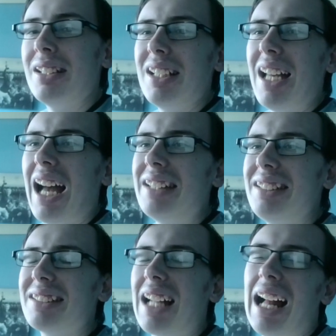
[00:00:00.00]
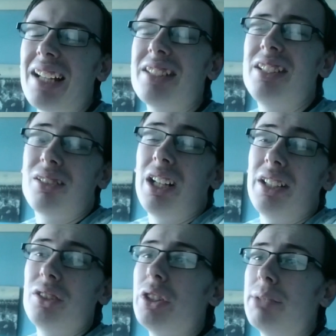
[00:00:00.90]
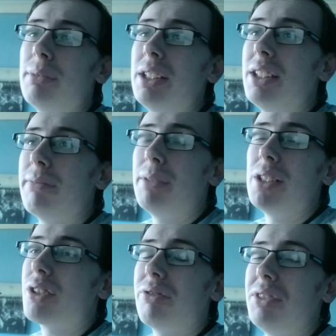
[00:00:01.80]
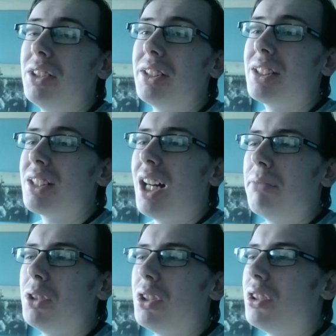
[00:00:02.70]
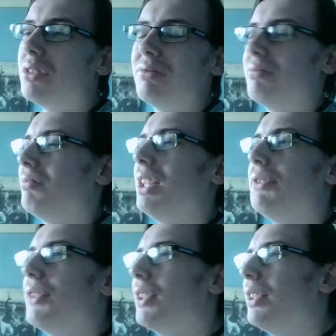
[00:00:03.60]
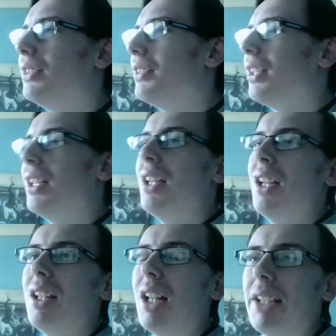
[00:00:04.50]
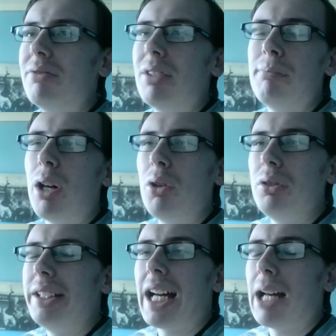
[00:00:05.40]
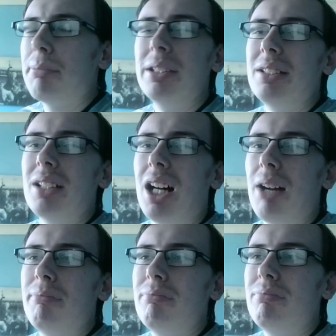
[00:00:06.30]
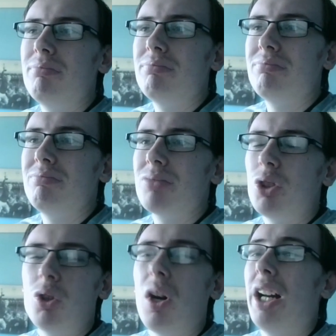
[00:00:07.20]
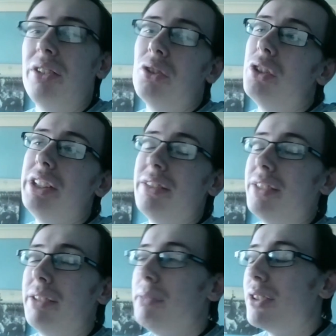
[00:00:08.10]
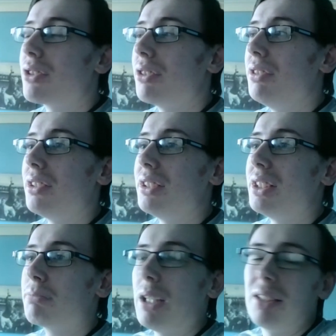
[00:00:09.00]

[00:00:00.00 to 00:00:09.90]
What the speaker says: And it's actually quite annoyed me, being truthfully honest. I'm not even, remotely happy. I'm quite annoyed, being truthfully honest. But,